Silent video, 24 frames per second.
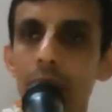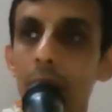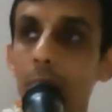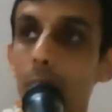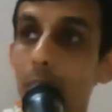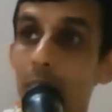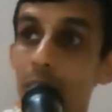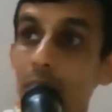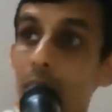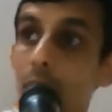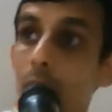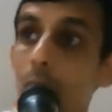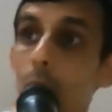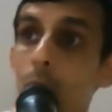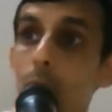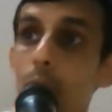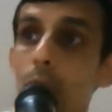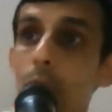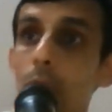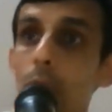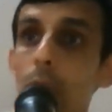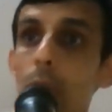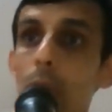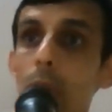That's why he
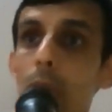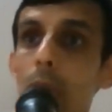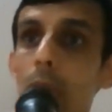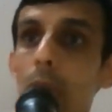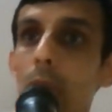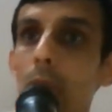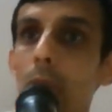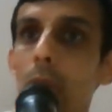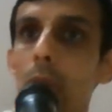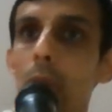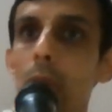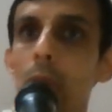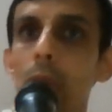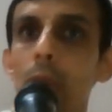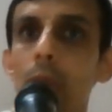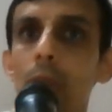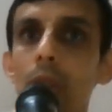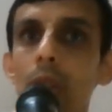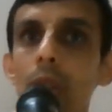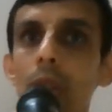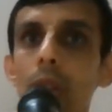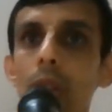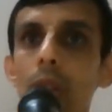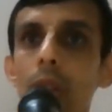goes close to
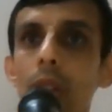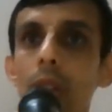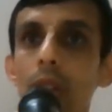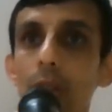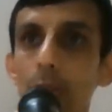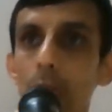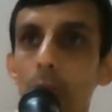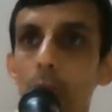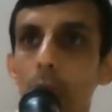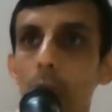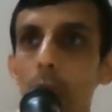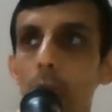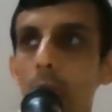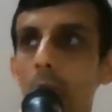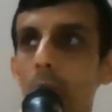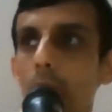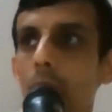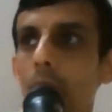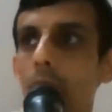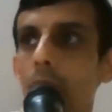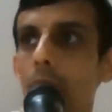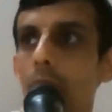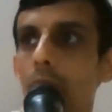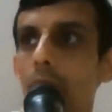his Guru,
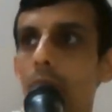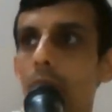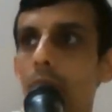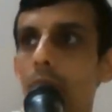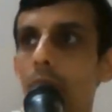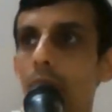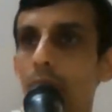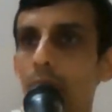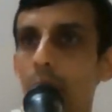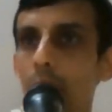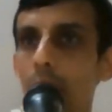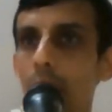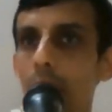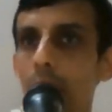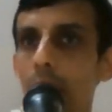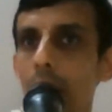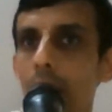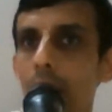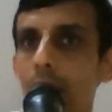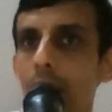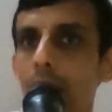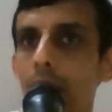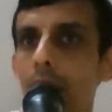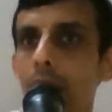
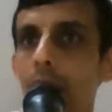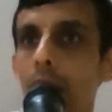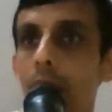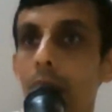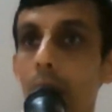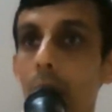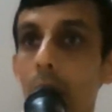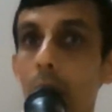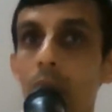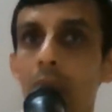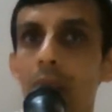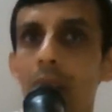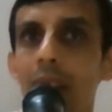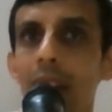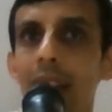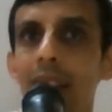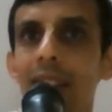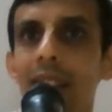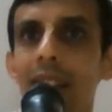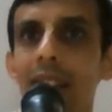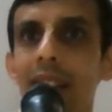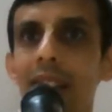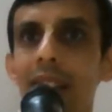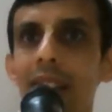actually. It looks
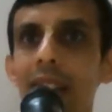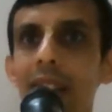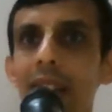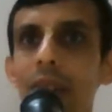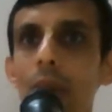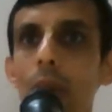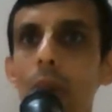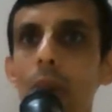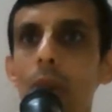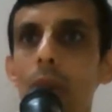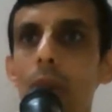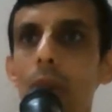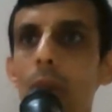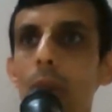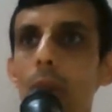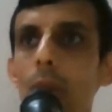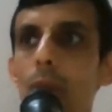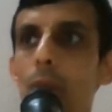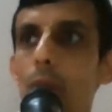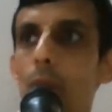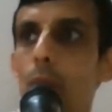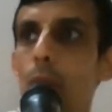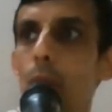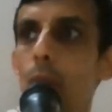like that he goes
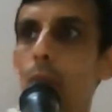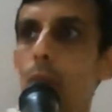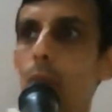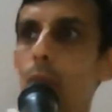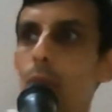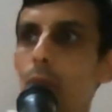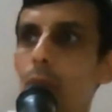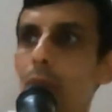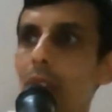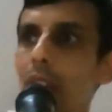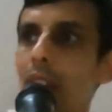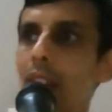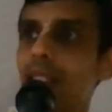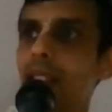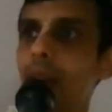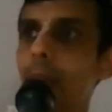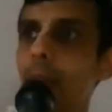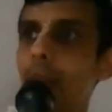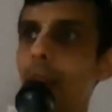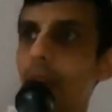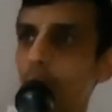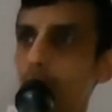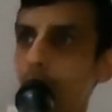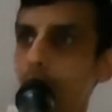close to Guru to take
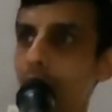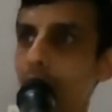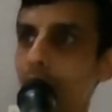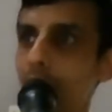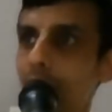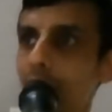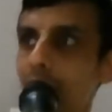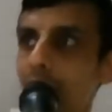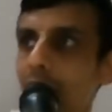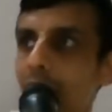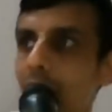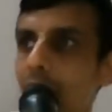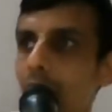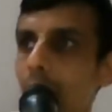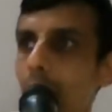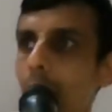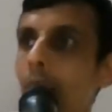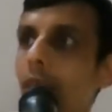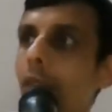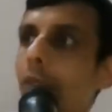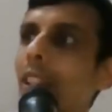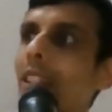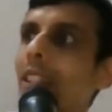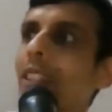some advice,
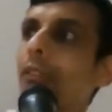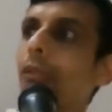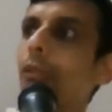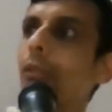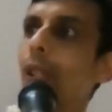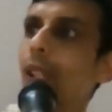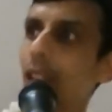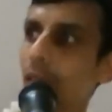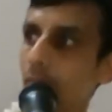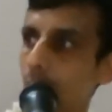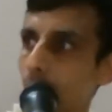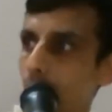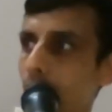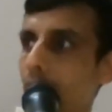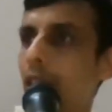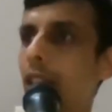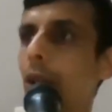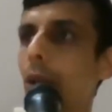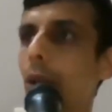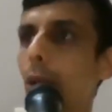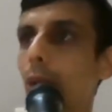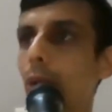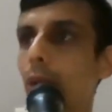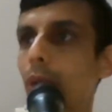but with fear
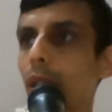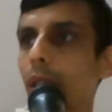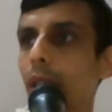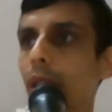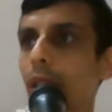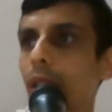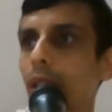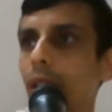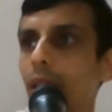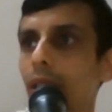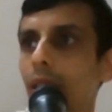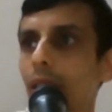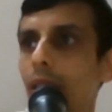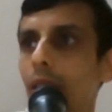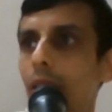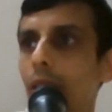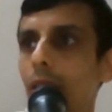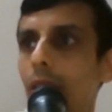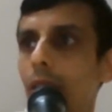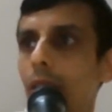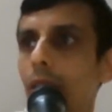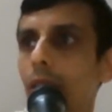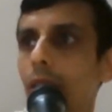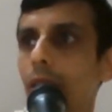only he goes.
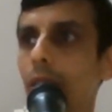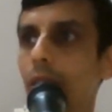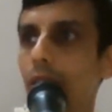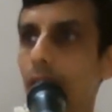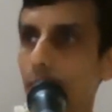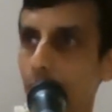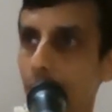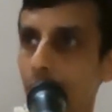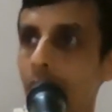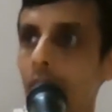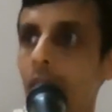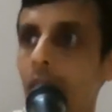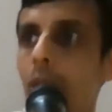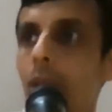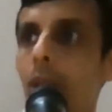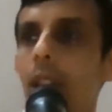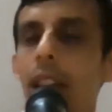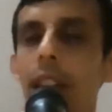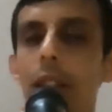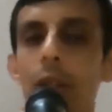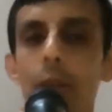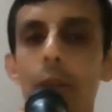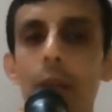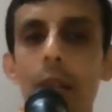With fear
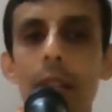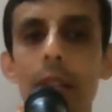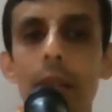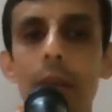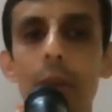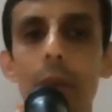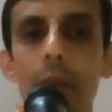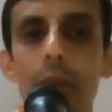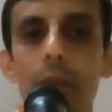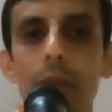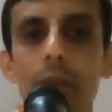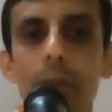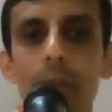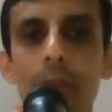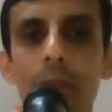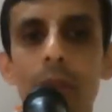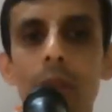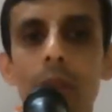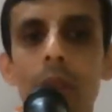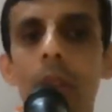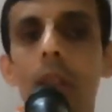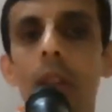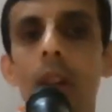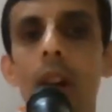only actually he goes.
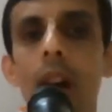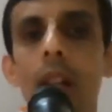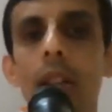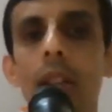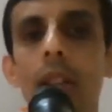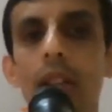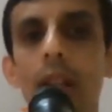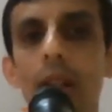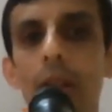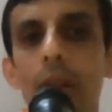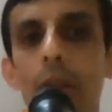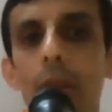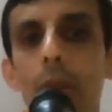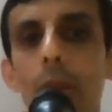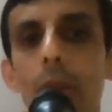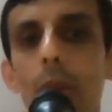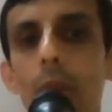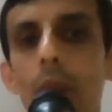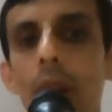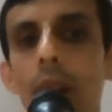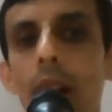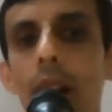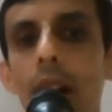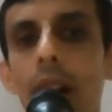Ratra
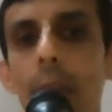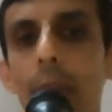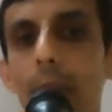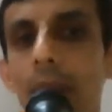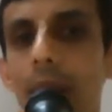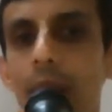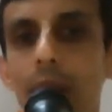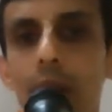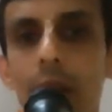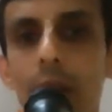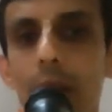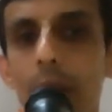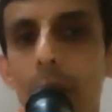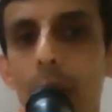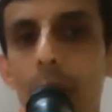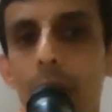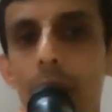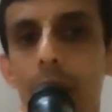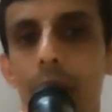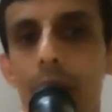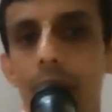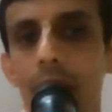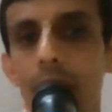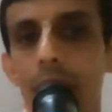Shura
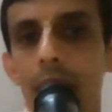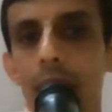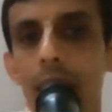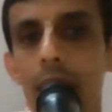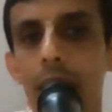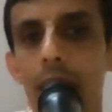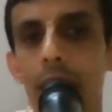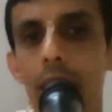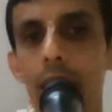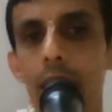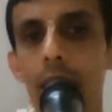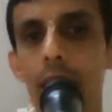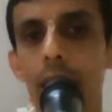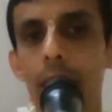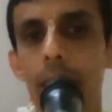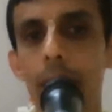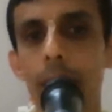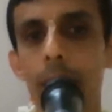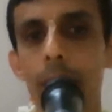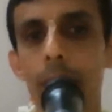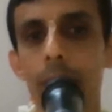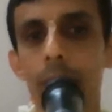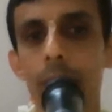Maheshwasa